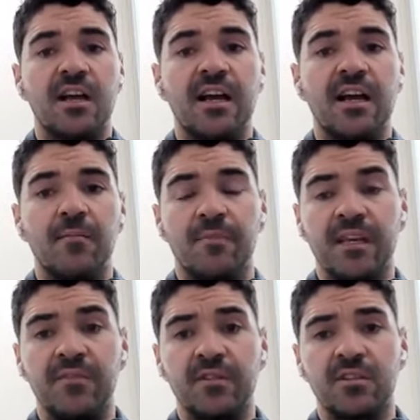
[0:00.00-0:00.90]
um,
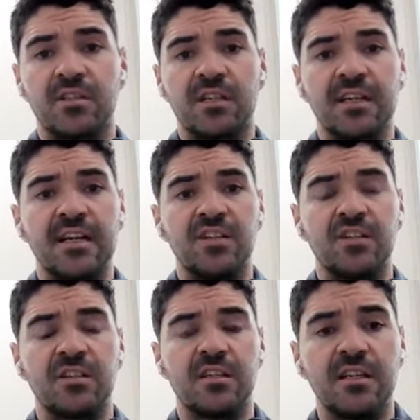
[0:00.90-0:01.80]
even just
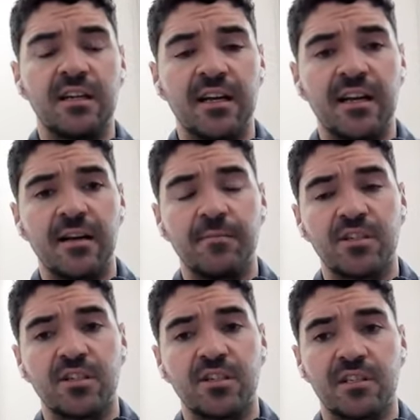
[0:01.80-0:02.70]
engaging the um, the
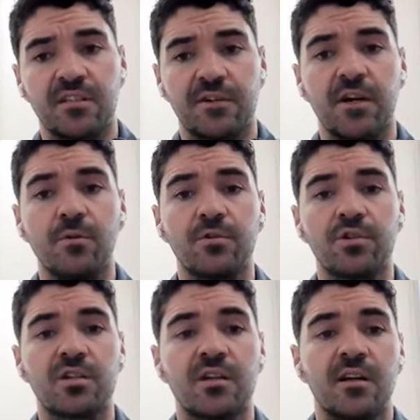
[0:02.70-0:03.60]
services of a
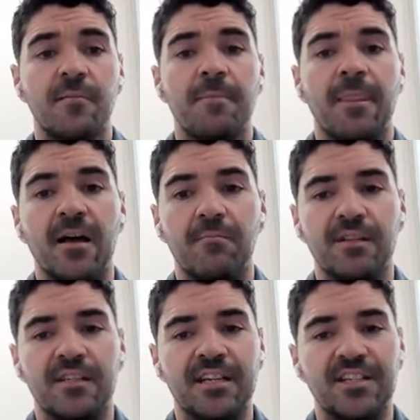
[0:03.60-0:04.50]
coach. Um,
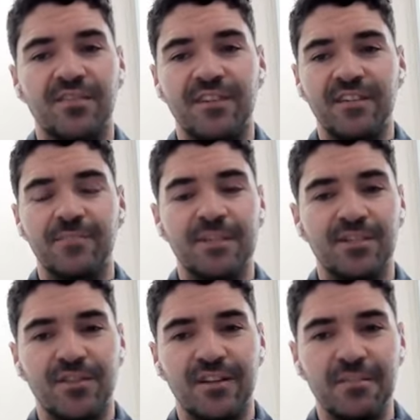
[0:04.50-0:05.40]
essentially, feel makes
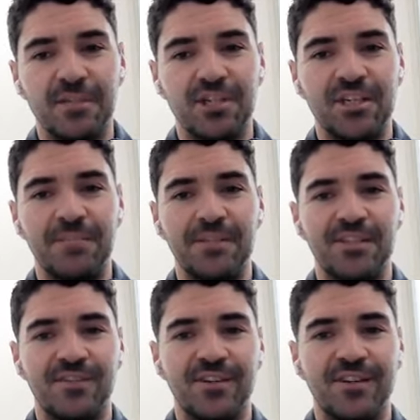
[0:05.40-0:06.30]
you feel a little bit sheepish
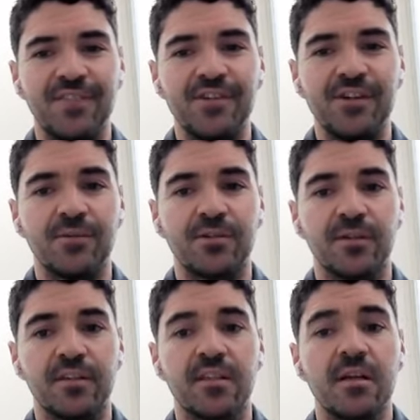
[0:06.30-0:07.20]
if you if you don't do
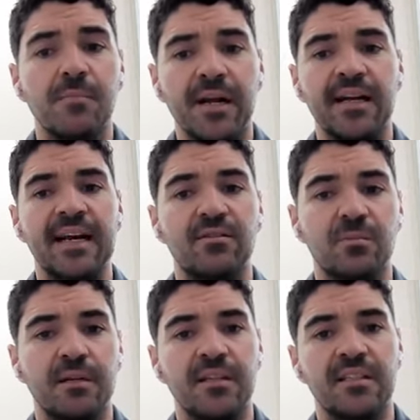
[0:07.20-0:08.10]
it. But that
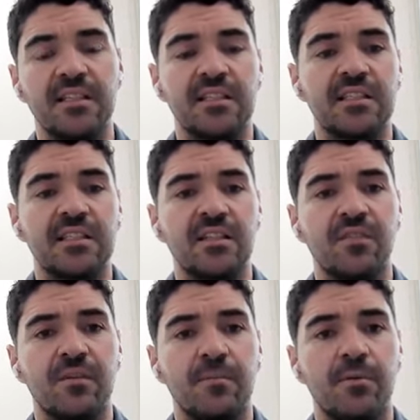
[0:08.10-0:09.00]
accountability is is
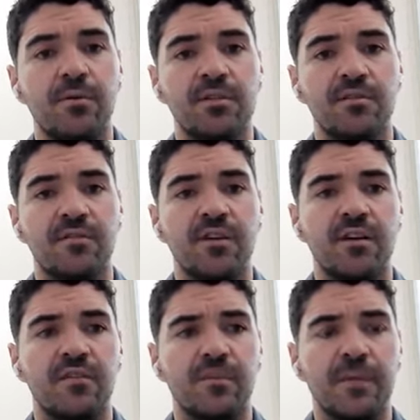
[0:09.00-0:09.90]
often important
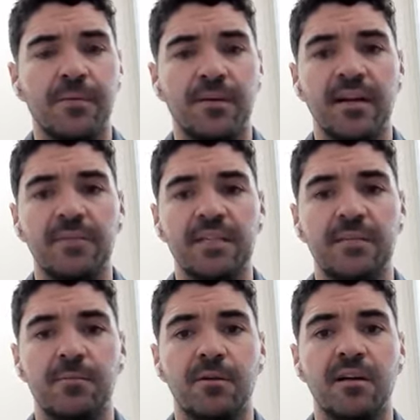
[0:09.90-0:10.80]
for for people and helps keep
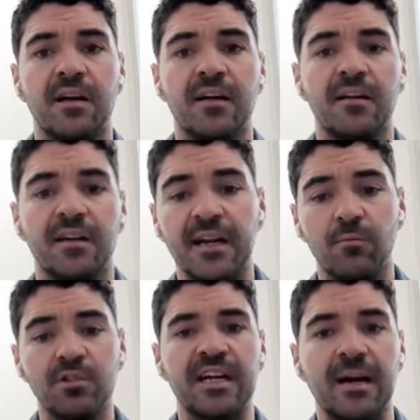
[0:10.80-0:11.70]
them on the line. And again,
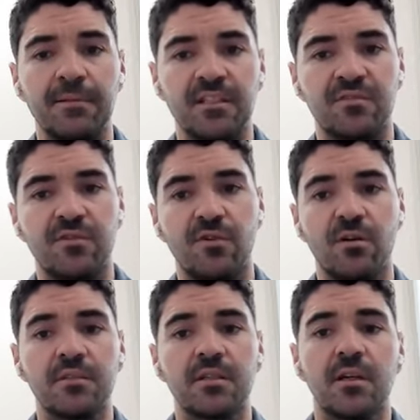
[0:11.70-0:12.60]
once that habit is
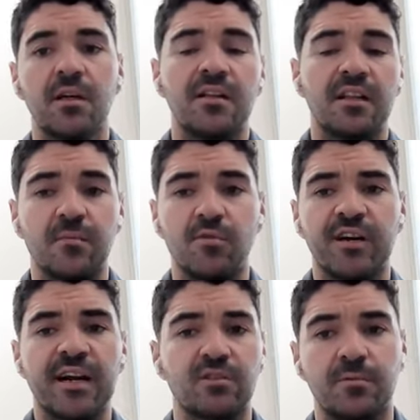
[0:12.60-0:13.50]
formed, then you're more
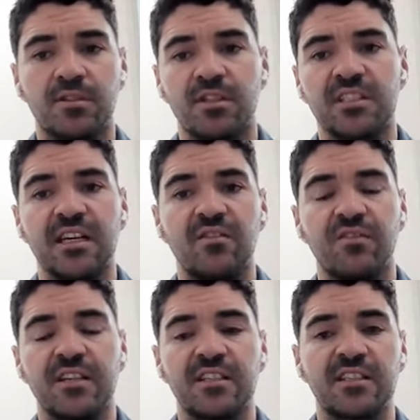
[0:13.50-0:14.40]
accountable to
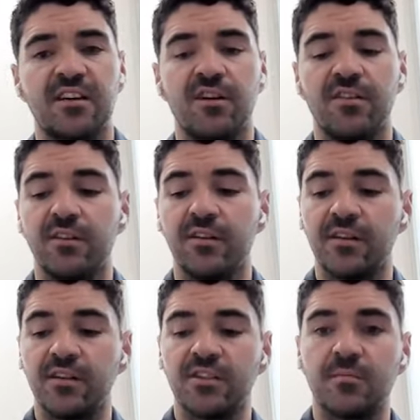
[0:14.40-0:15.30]
yourself necessarily than
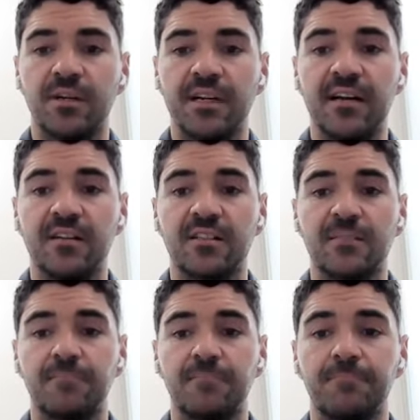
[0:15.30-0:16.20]
than somebody
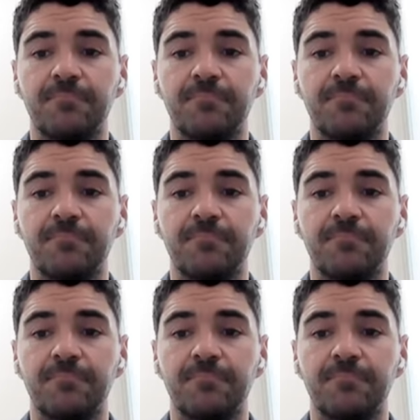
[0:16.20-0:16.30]
else.